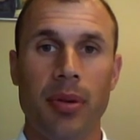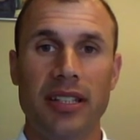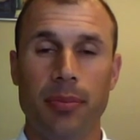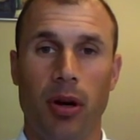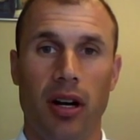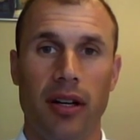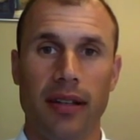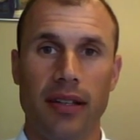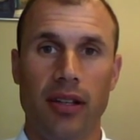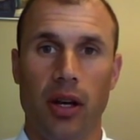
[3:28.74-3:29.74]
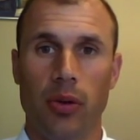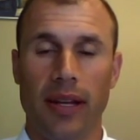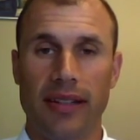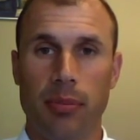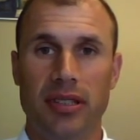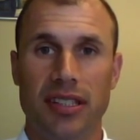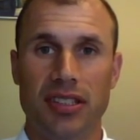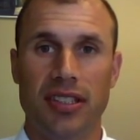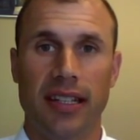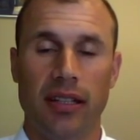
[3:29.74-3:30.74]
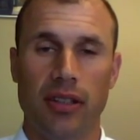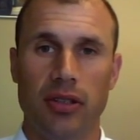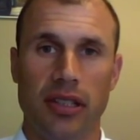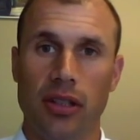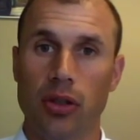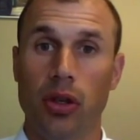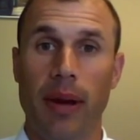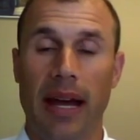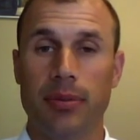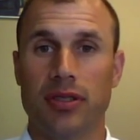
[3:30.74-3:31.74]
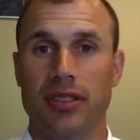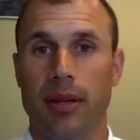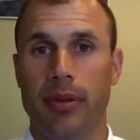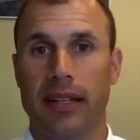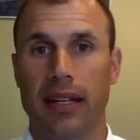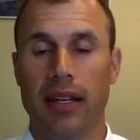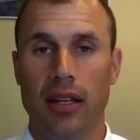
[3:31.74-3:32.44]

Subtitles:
based upon like the positioning using Google Maps or something.